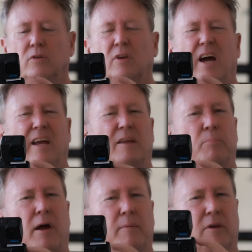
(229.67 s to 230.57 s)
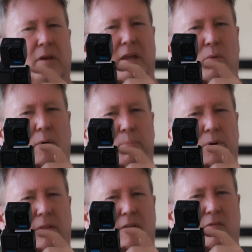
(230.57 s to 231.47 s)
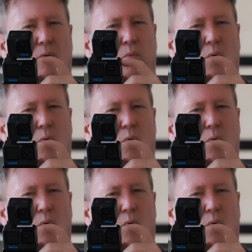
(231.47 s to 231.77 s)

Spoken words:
You probably could get away with putting this on